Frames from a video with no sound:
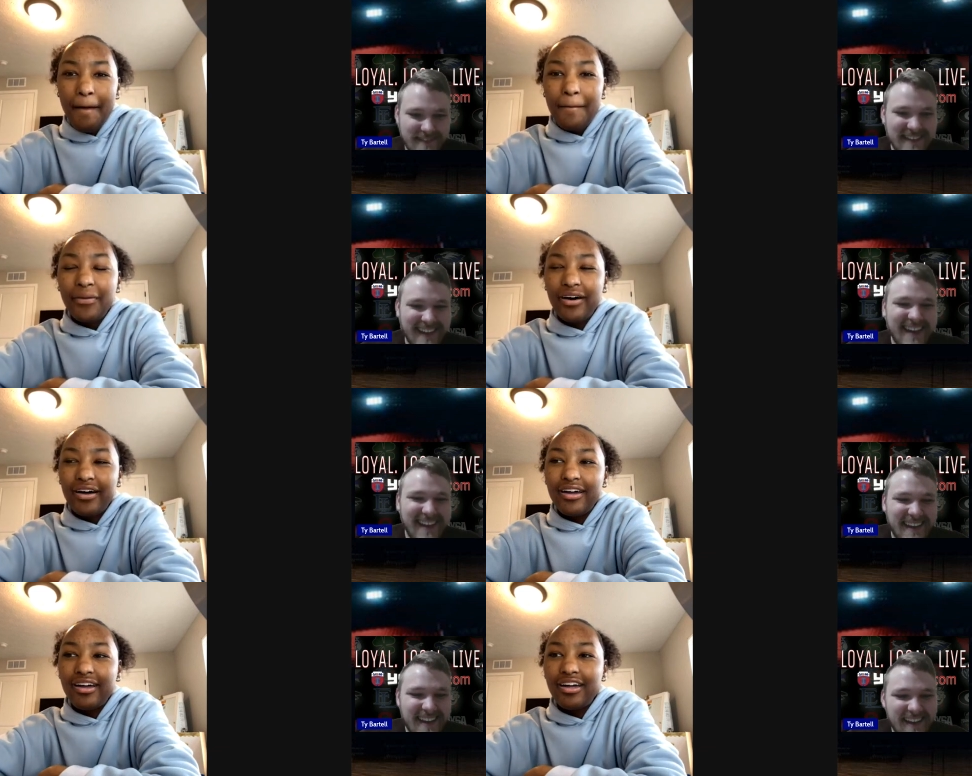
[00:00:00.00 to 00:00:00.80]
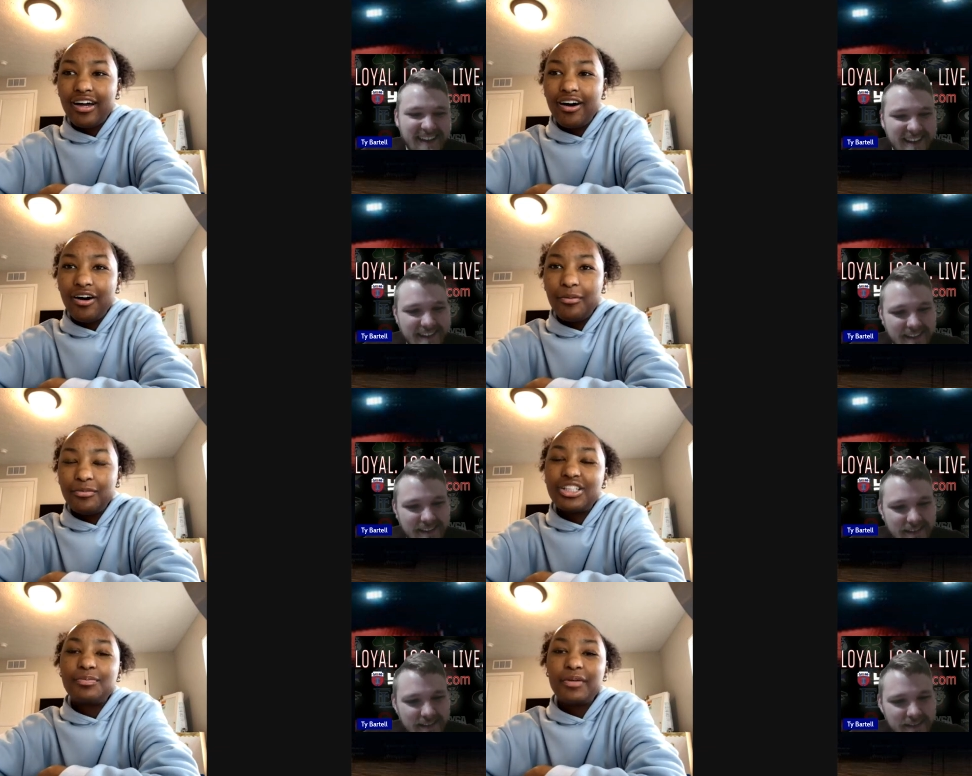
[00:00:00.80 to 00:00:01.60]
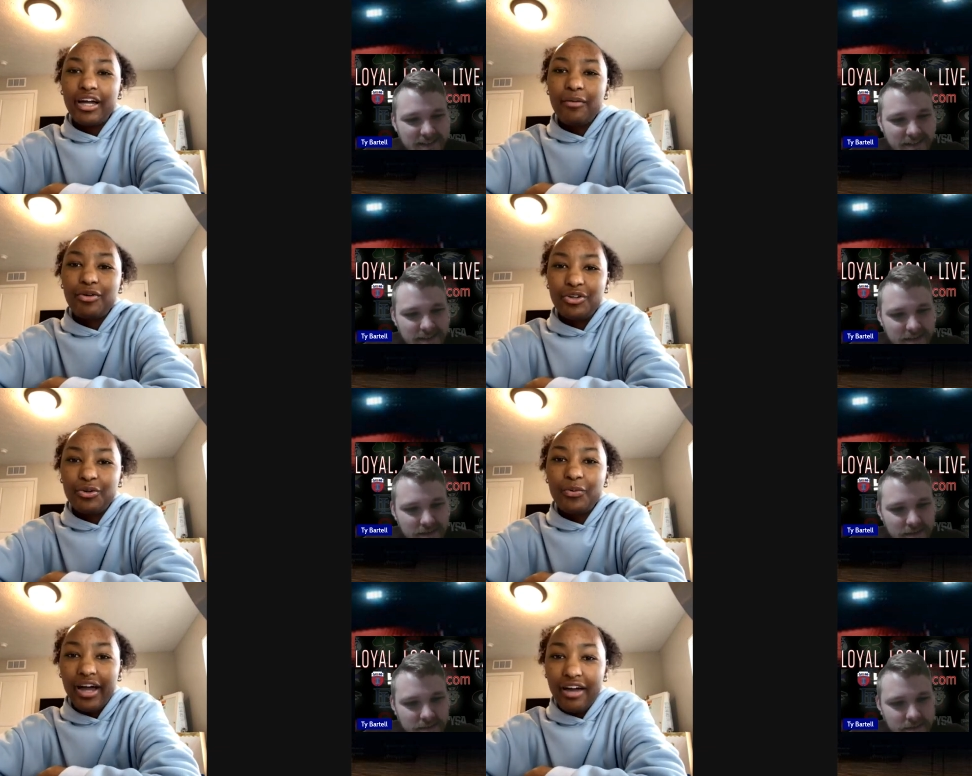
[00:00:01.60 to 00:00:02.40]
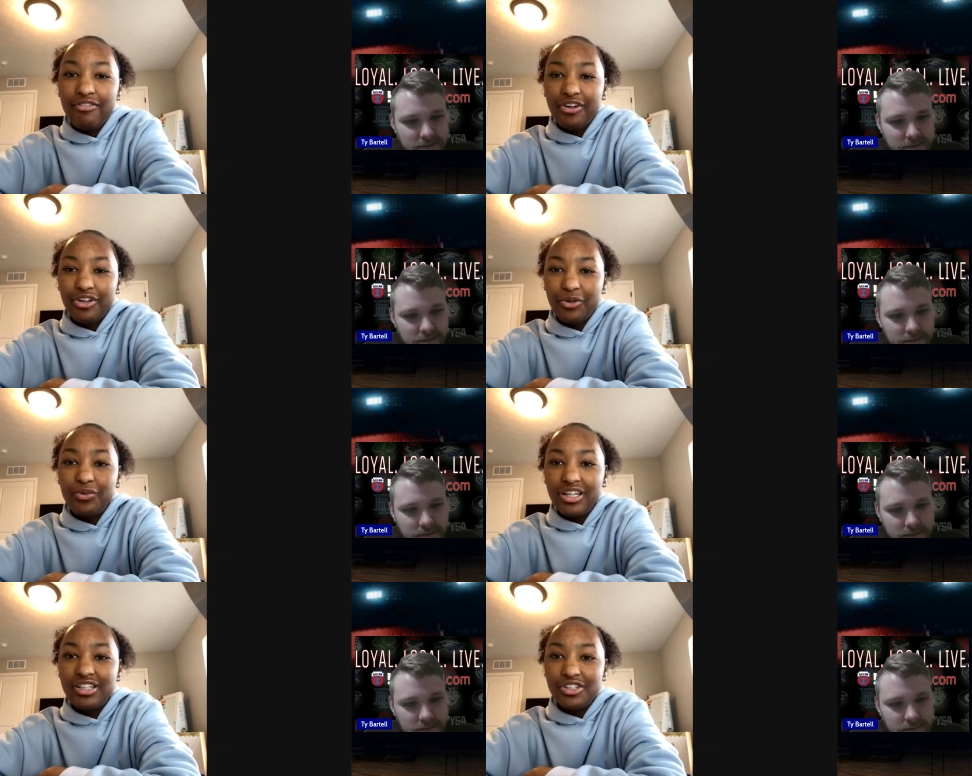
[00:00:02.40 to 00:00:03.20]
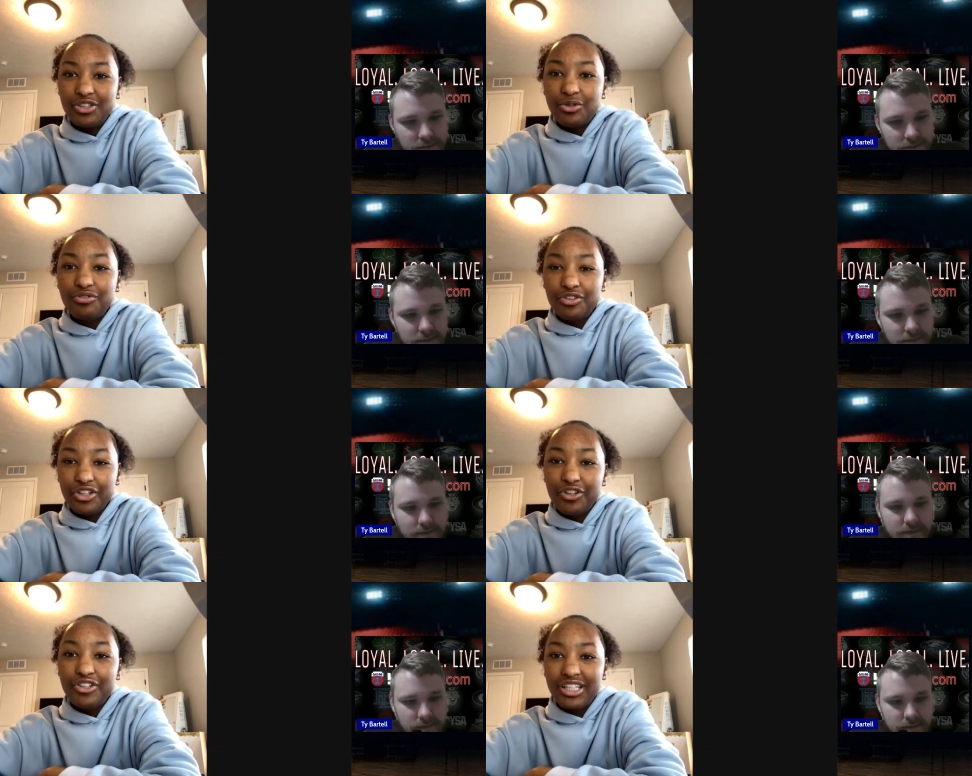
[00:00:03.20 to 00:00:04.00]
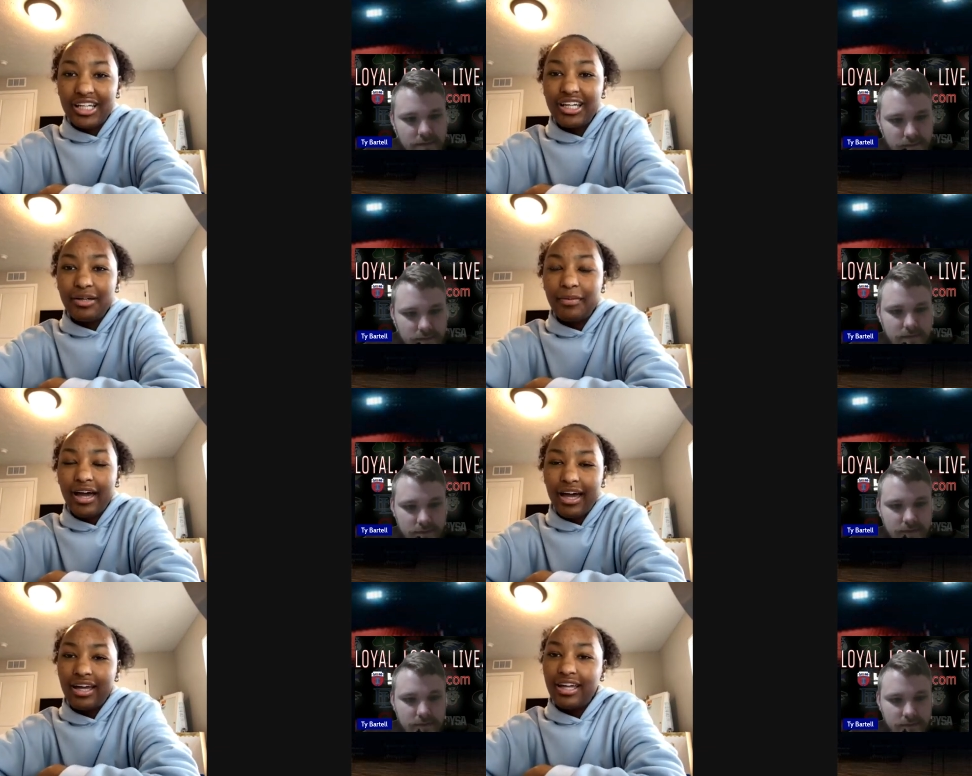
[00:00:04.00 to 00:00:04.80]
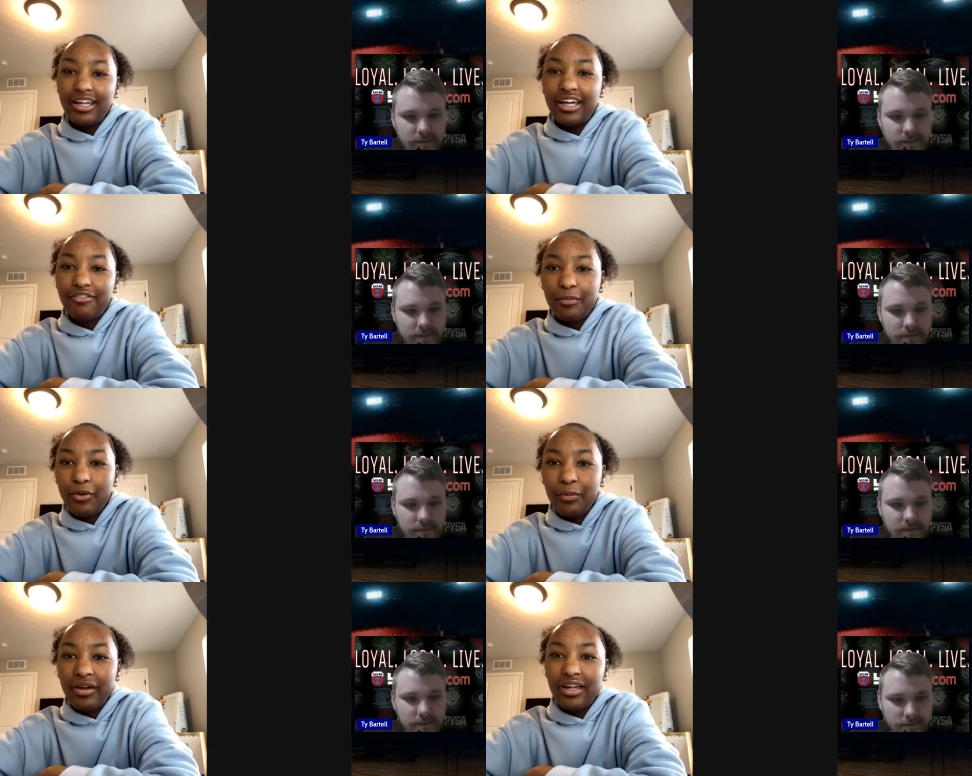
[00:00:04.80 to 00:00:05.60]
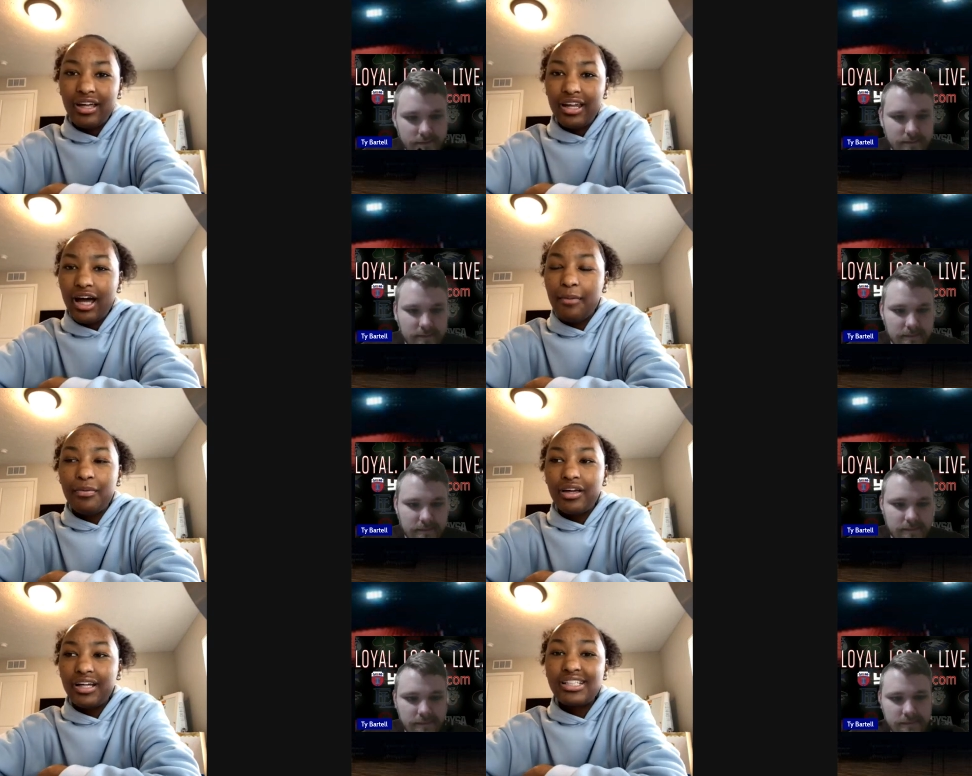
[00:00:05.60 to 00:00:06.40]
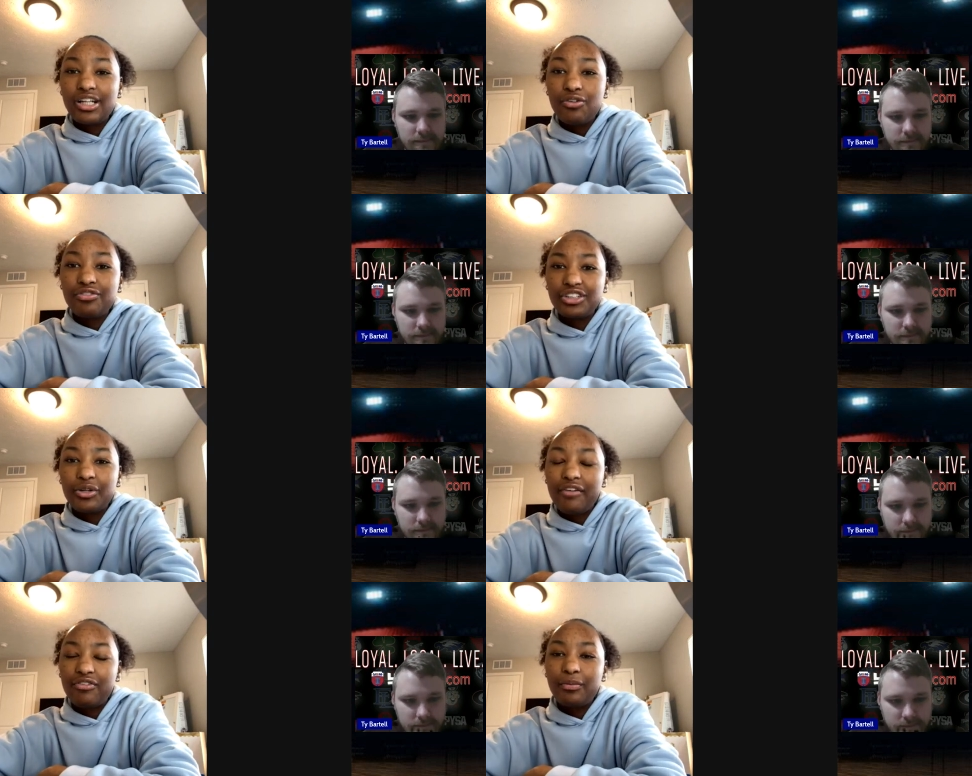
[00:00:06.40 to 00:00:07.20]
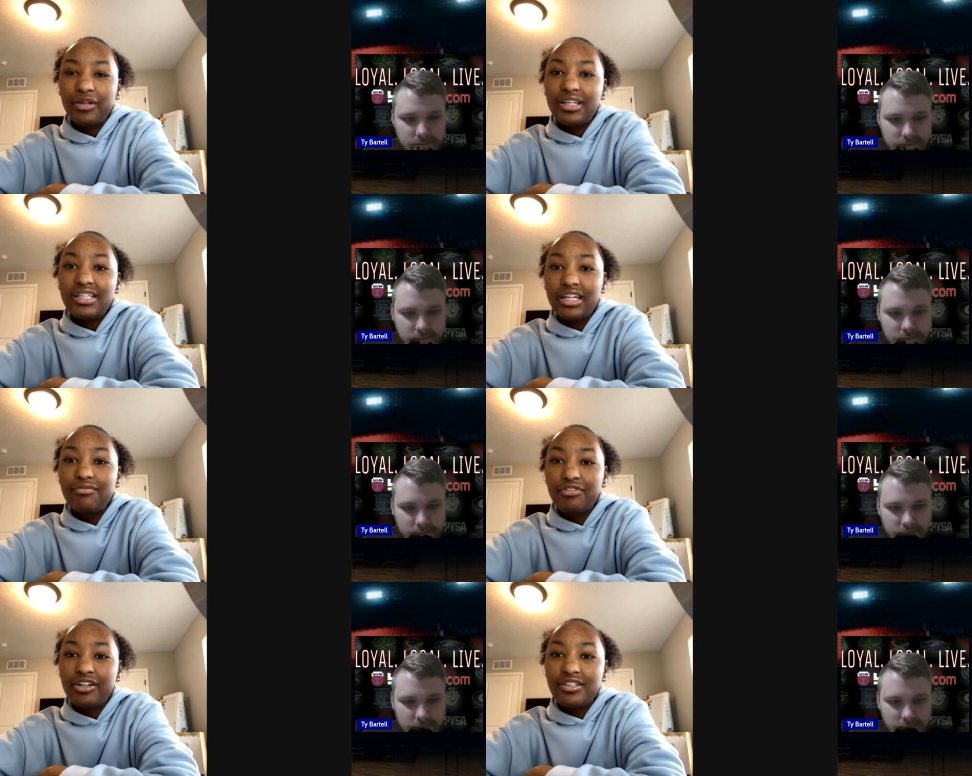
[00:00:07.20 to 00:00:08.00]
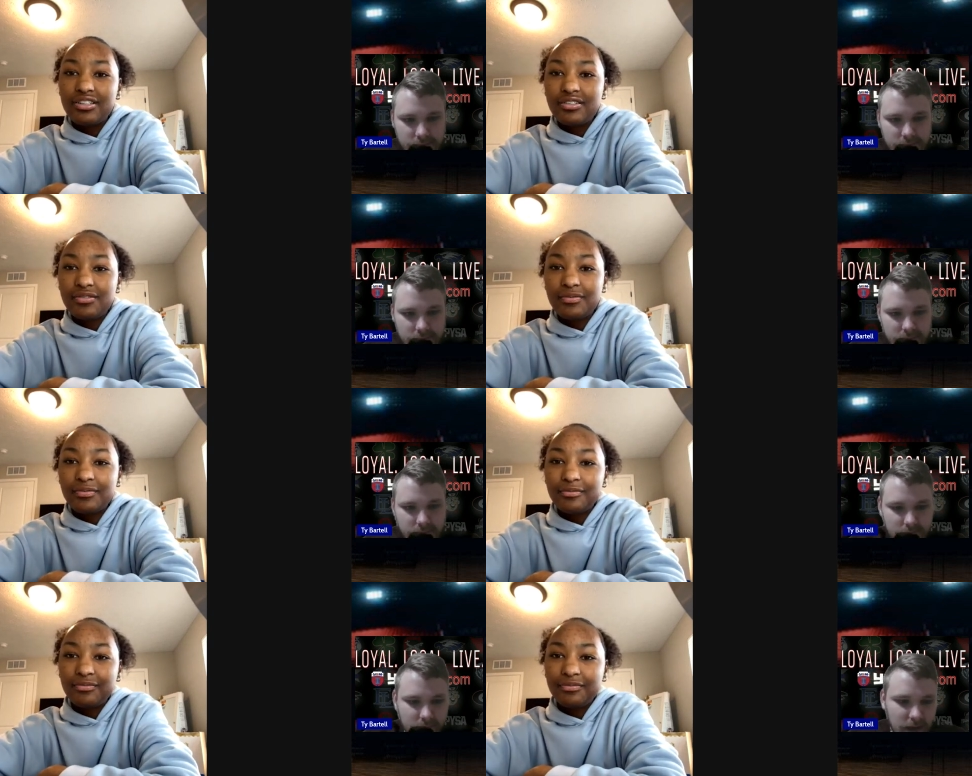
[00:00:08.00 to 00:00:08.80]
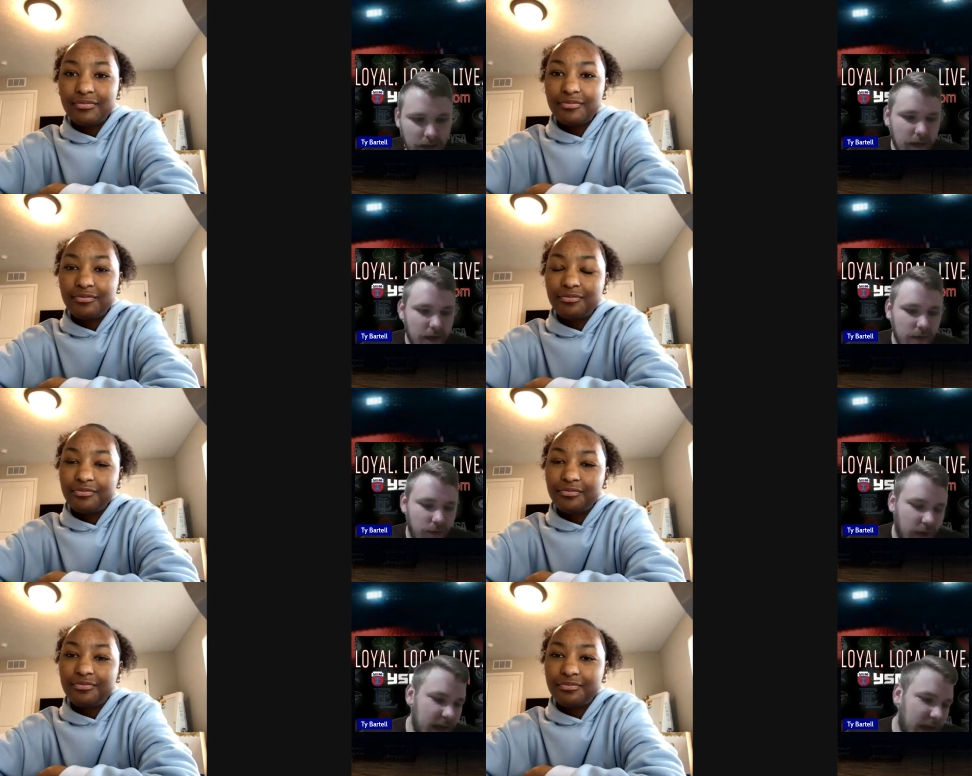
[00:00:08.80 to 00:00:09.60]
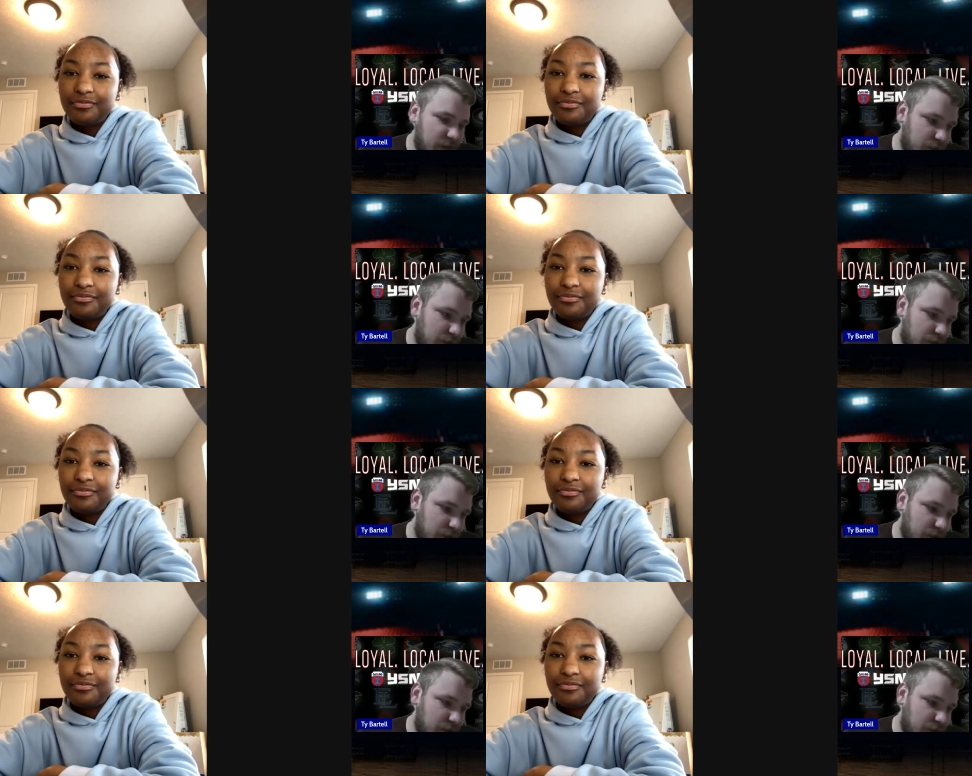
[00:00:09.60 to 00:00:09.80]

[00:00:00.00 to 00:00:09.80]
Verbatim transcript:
Speaker 1: But um, just being able to do whatever you need to do for your team at any given moment and not being selfish, you have to put the team first
Speaker 2: looking at your